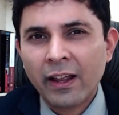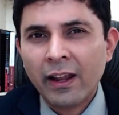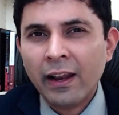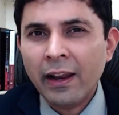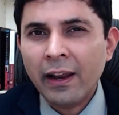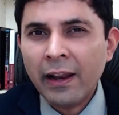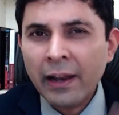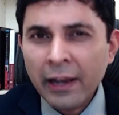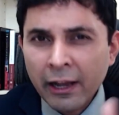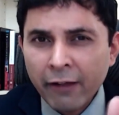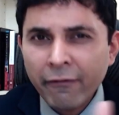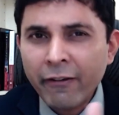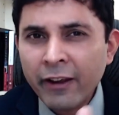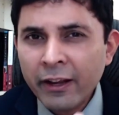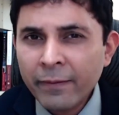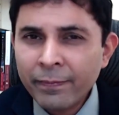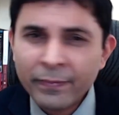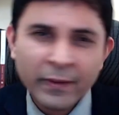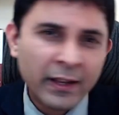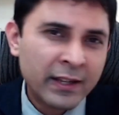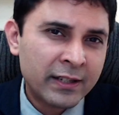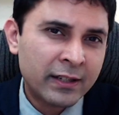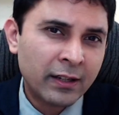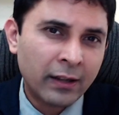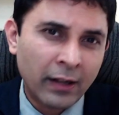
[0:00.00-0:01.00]
living
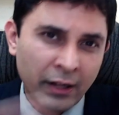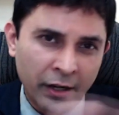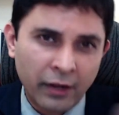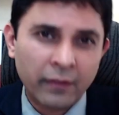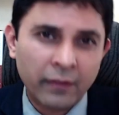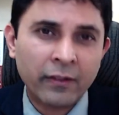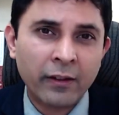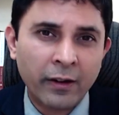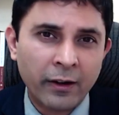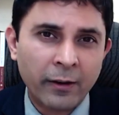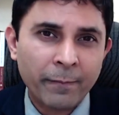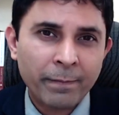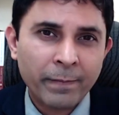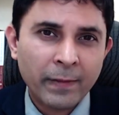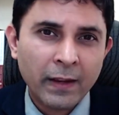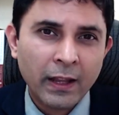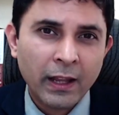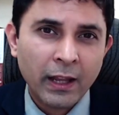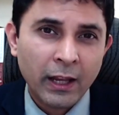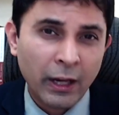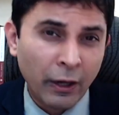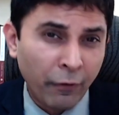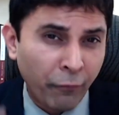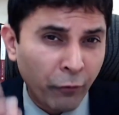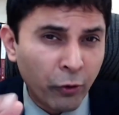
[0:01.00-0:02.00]
is another.
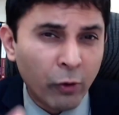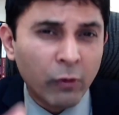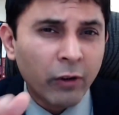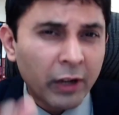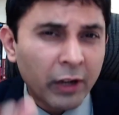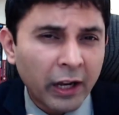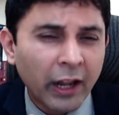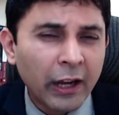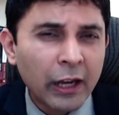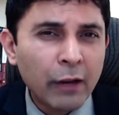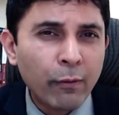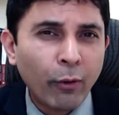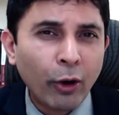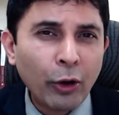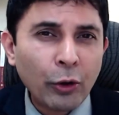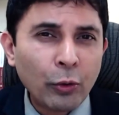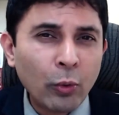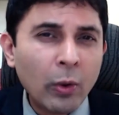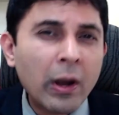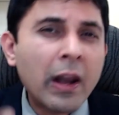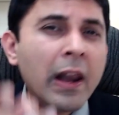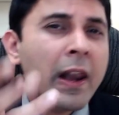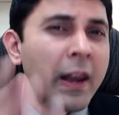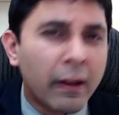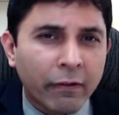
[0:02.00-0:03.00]
If you really want to
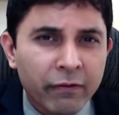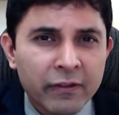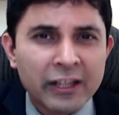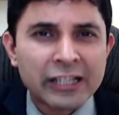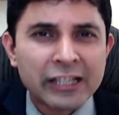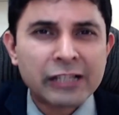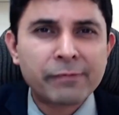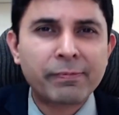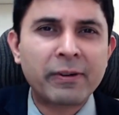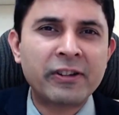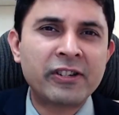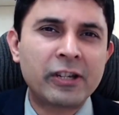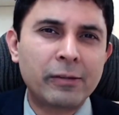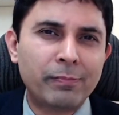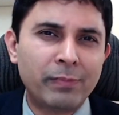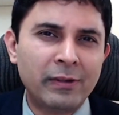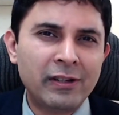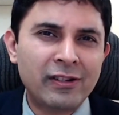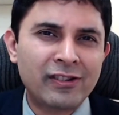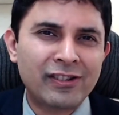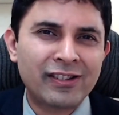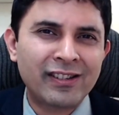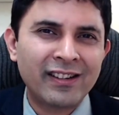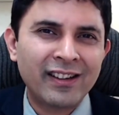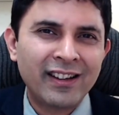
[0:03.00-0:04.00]
live these
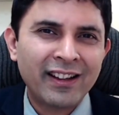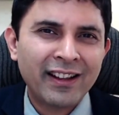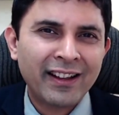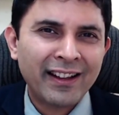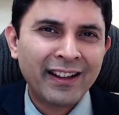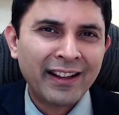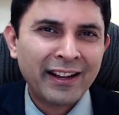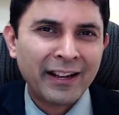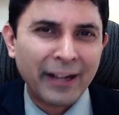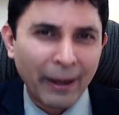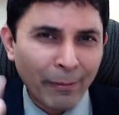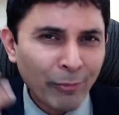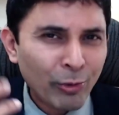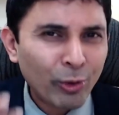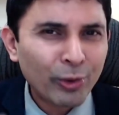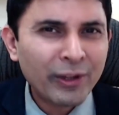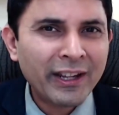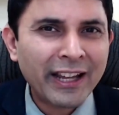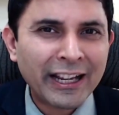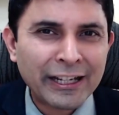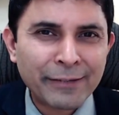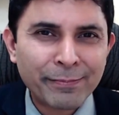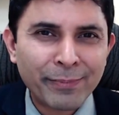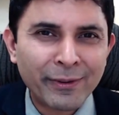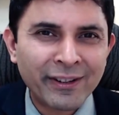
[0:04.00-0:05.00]
principles, come to the
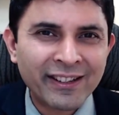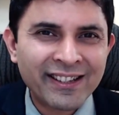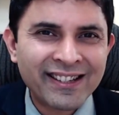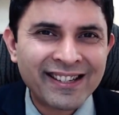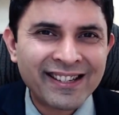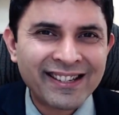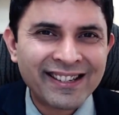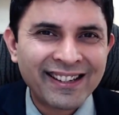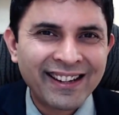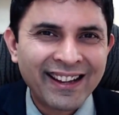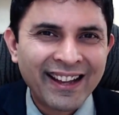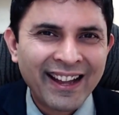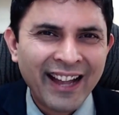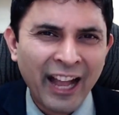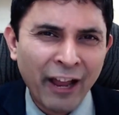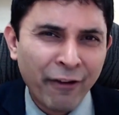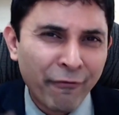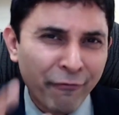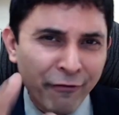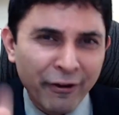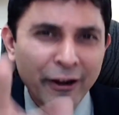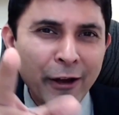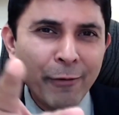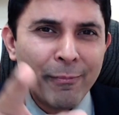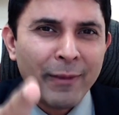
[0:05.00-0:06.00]
experts, and
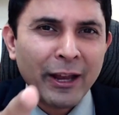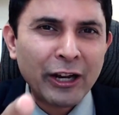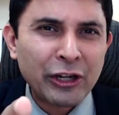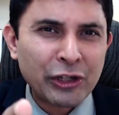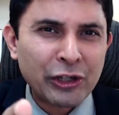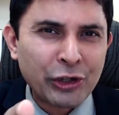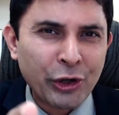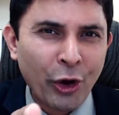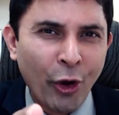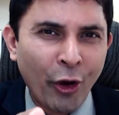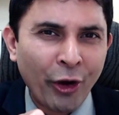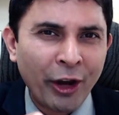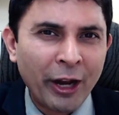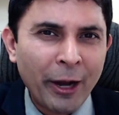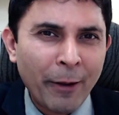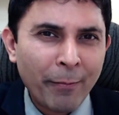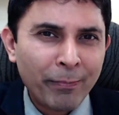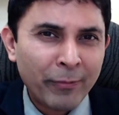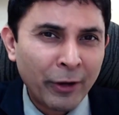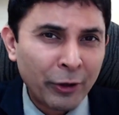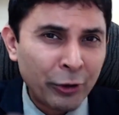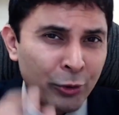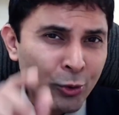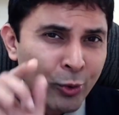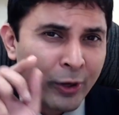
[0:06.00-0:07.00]
we'll make sure
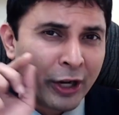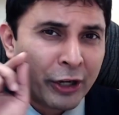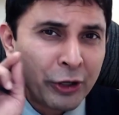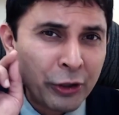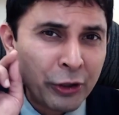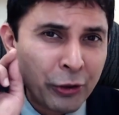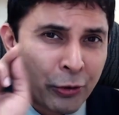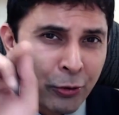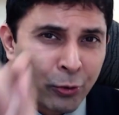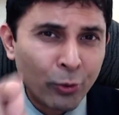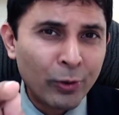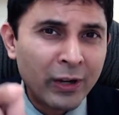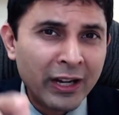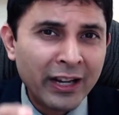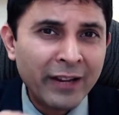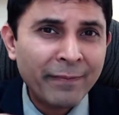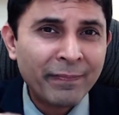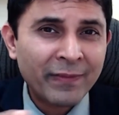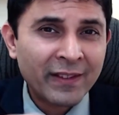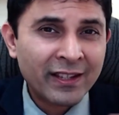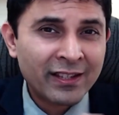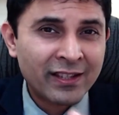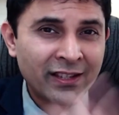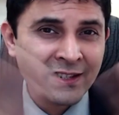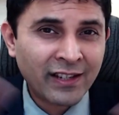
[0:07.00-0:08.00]
that you can truly
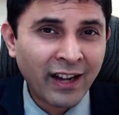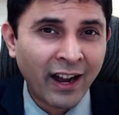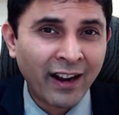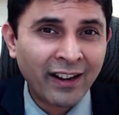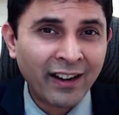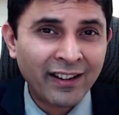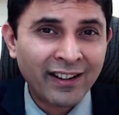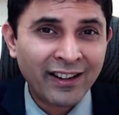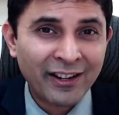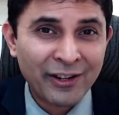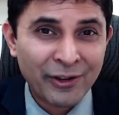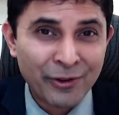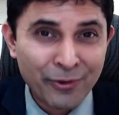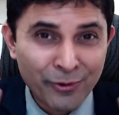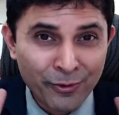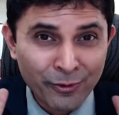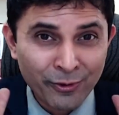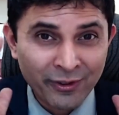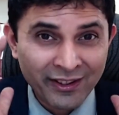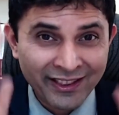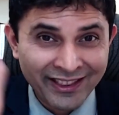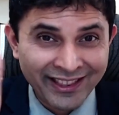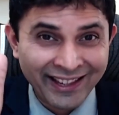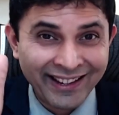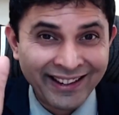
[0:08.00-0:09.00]
start to
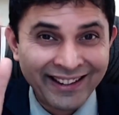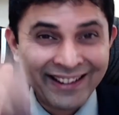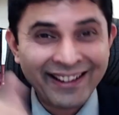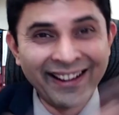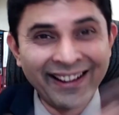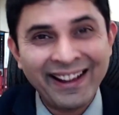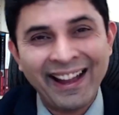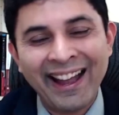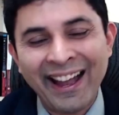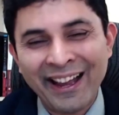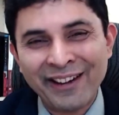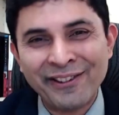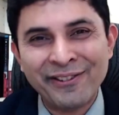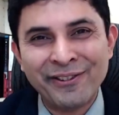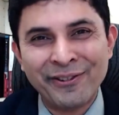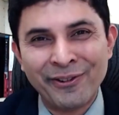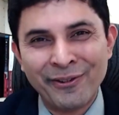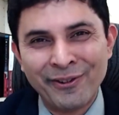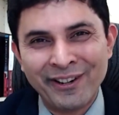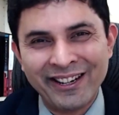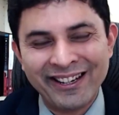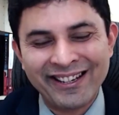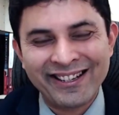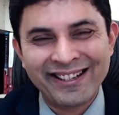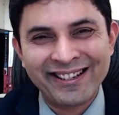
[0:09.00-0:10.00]
think and grow
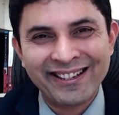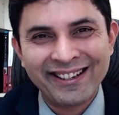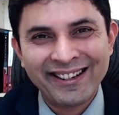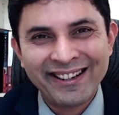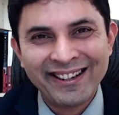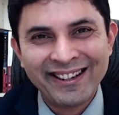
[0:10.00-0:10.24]
rich.